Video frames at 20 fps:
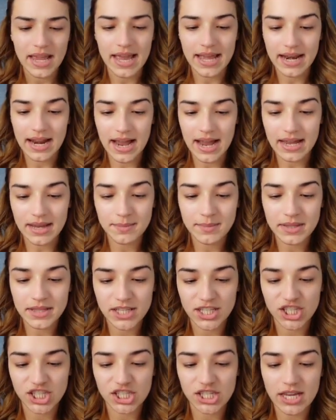And I am in
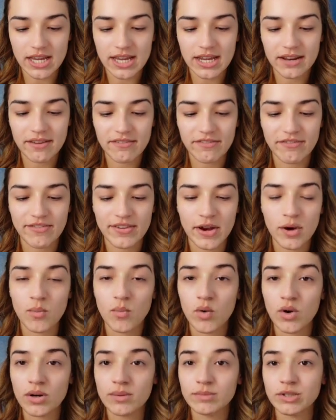the shade Fair
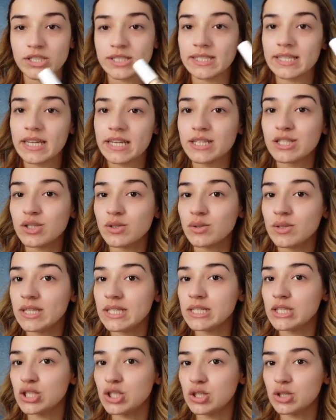Warm, just in case you
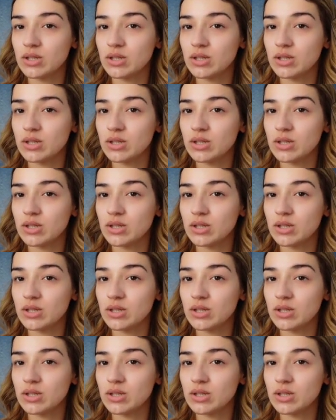need